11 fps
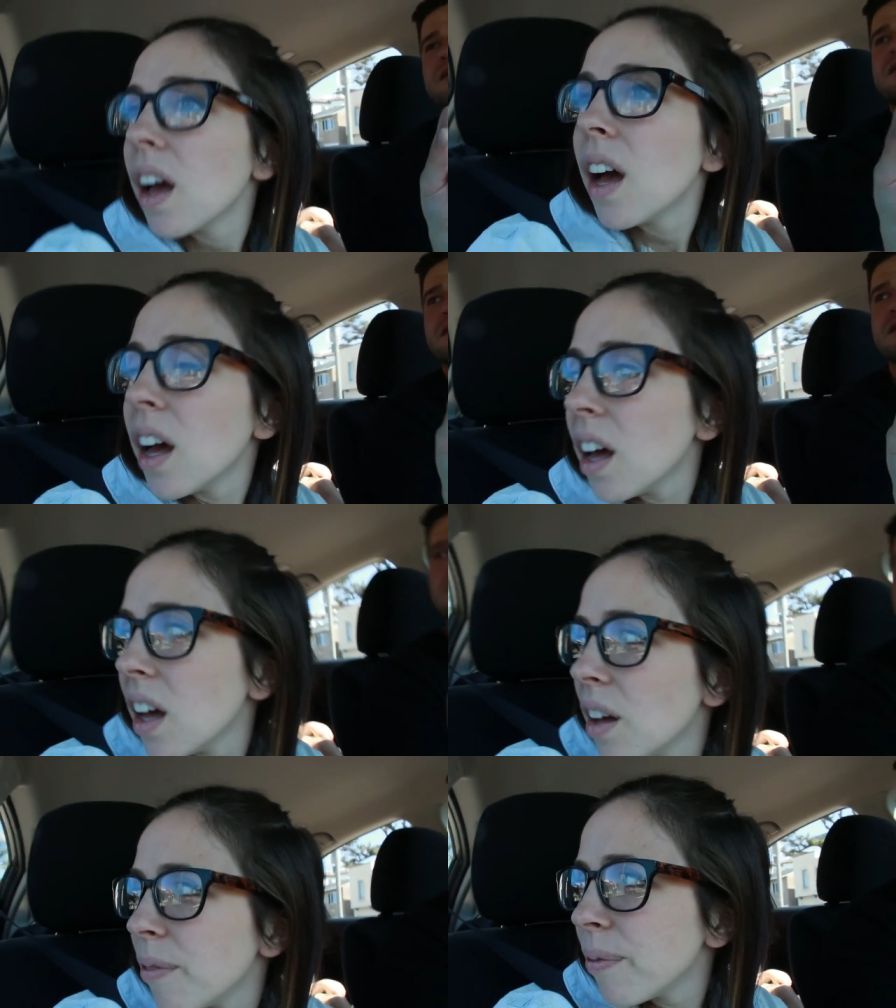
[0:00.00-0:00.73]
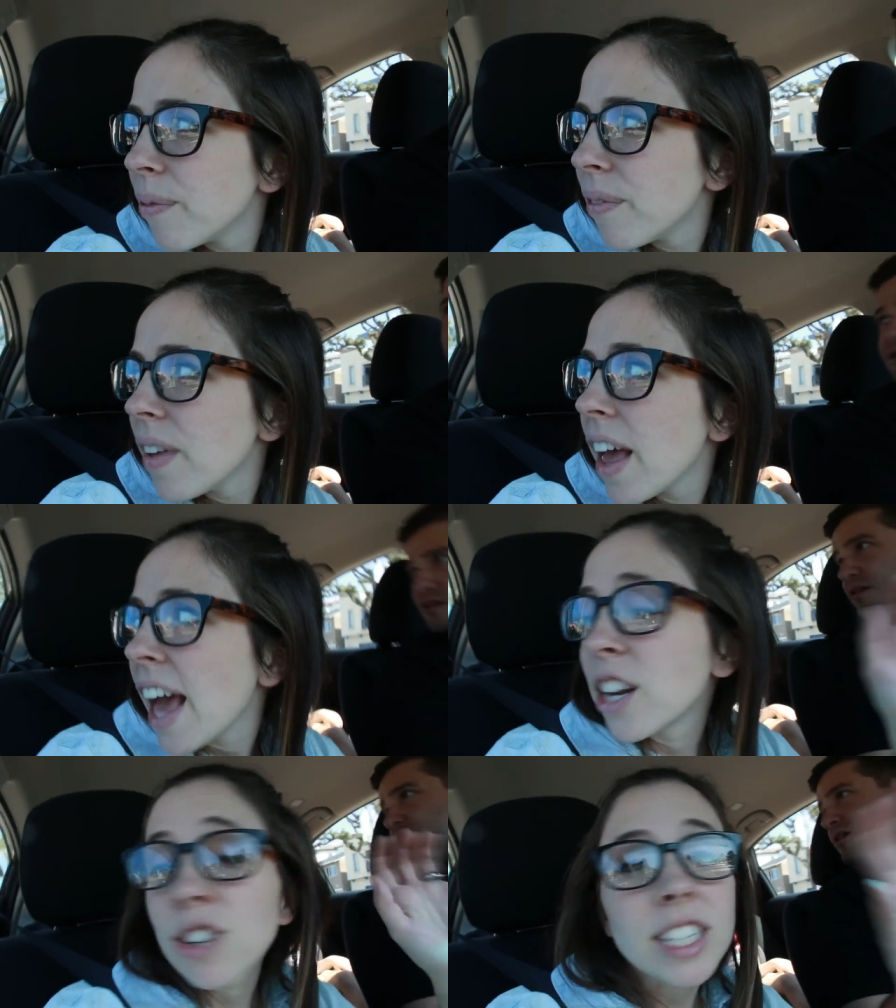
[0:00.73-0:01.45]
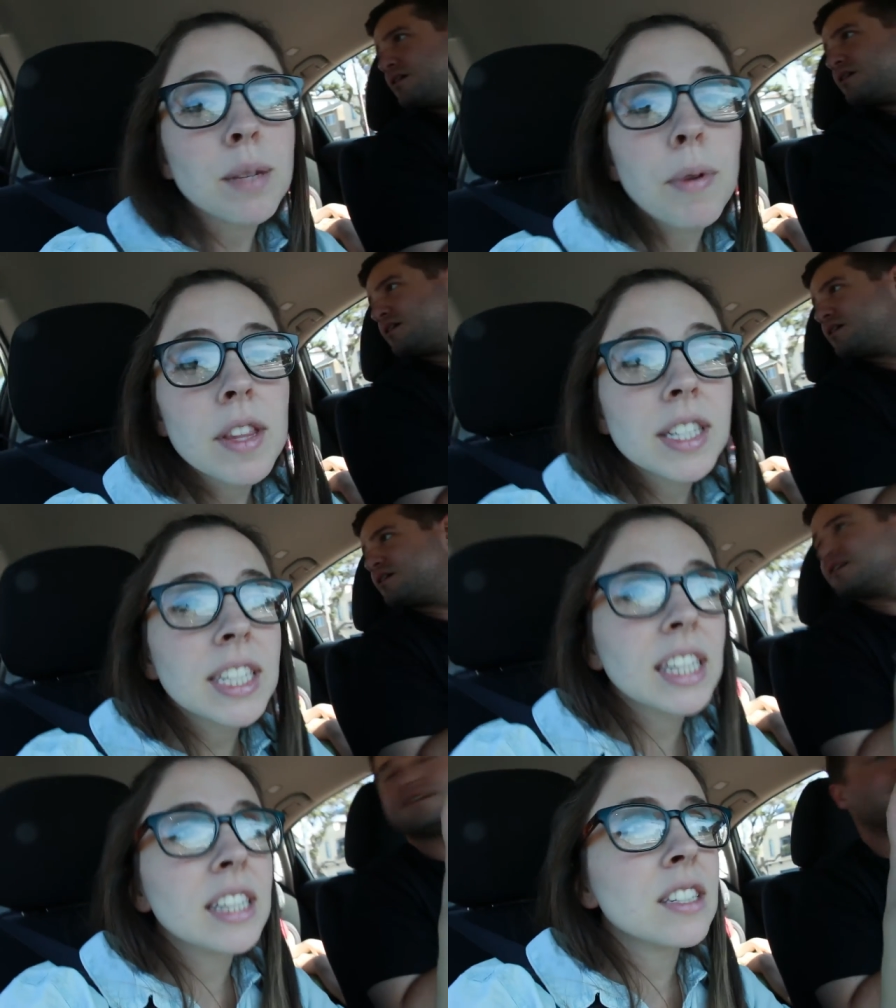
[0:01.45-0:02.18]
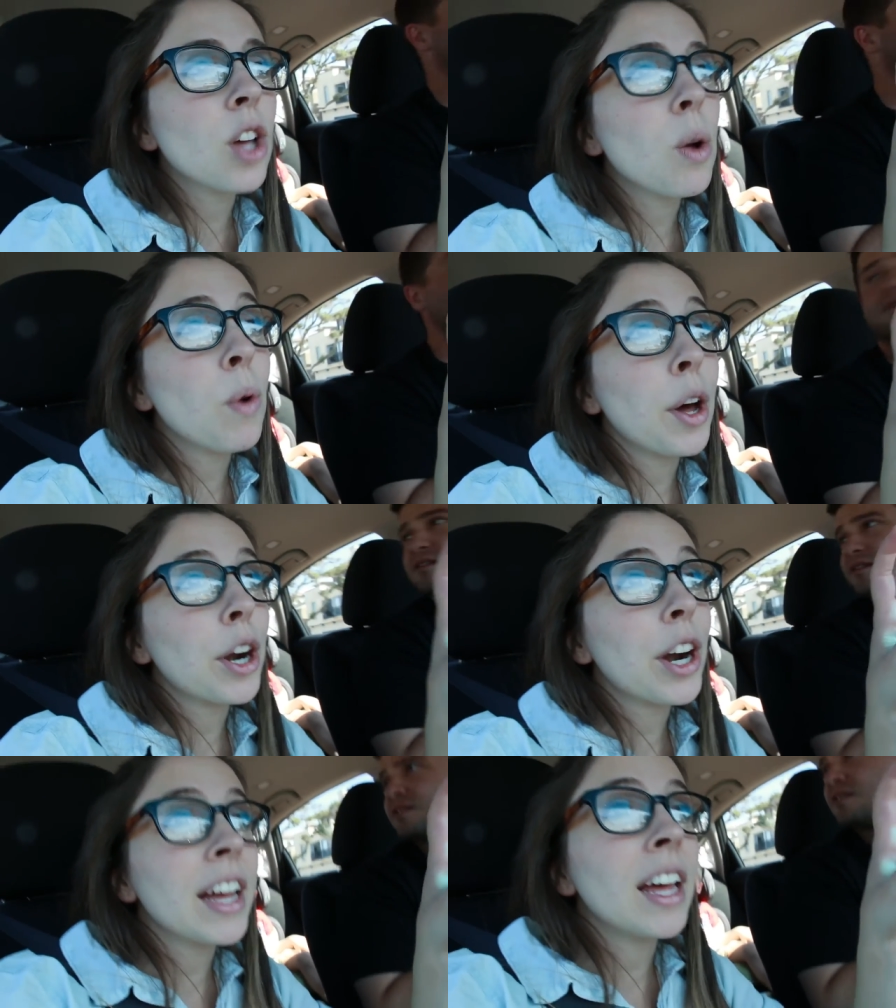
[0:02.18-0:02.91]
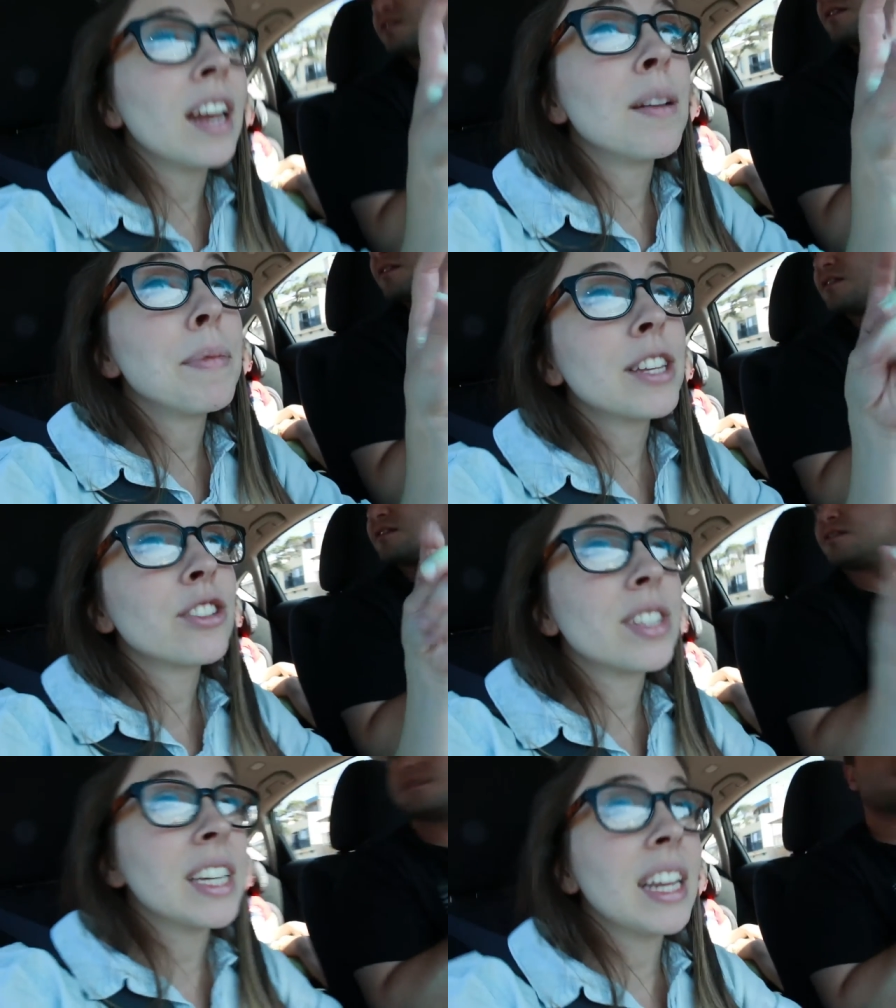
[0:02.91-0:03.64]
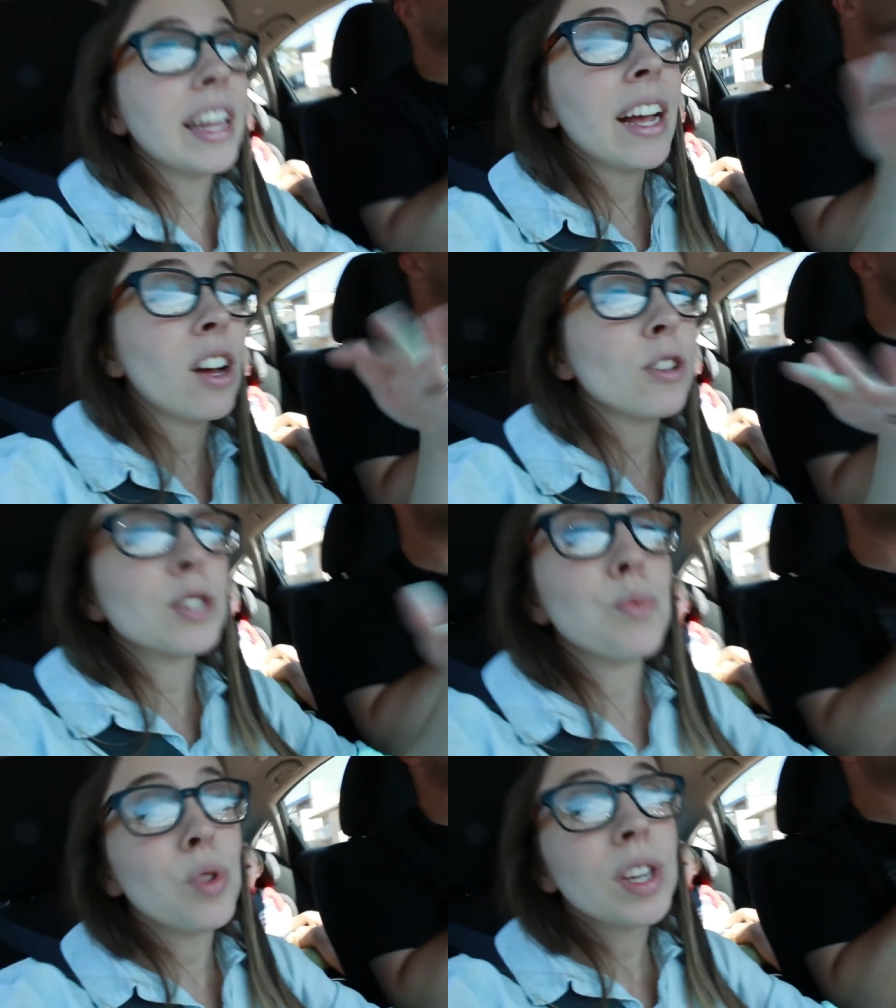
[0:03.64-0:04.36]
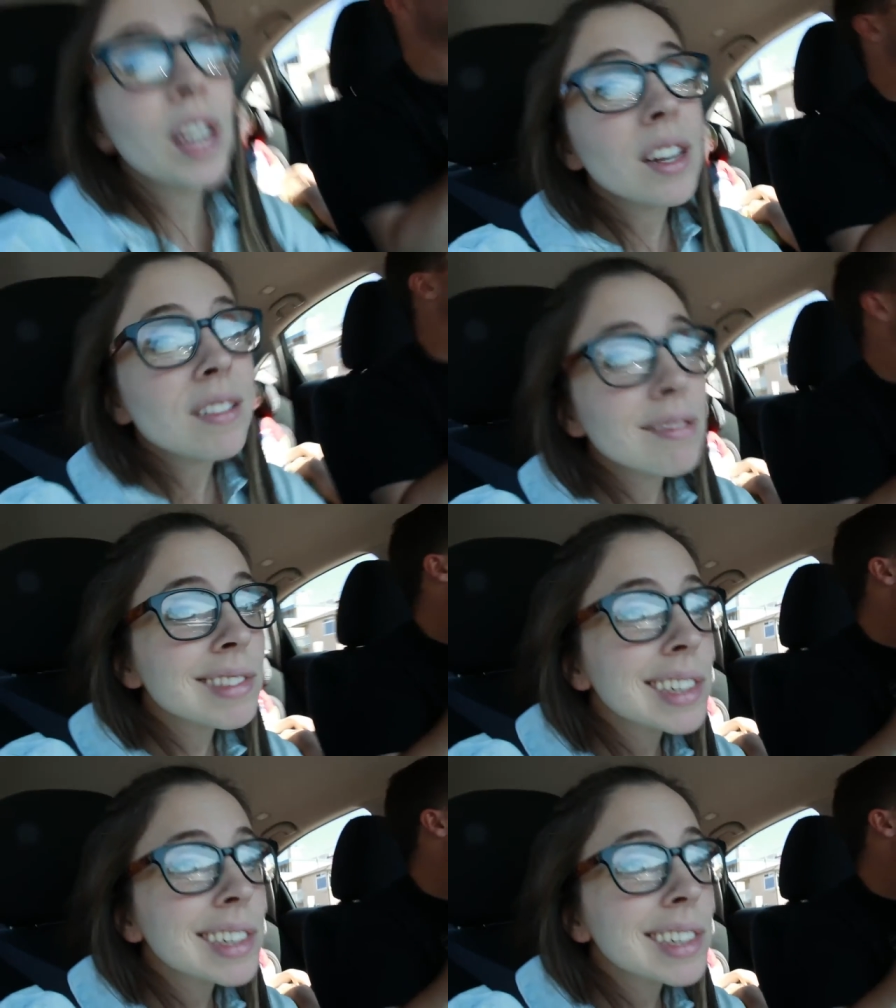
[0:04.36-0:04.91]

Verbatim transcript: Um, and it dries up all the sticky salt water and makes your skin like all smooth again.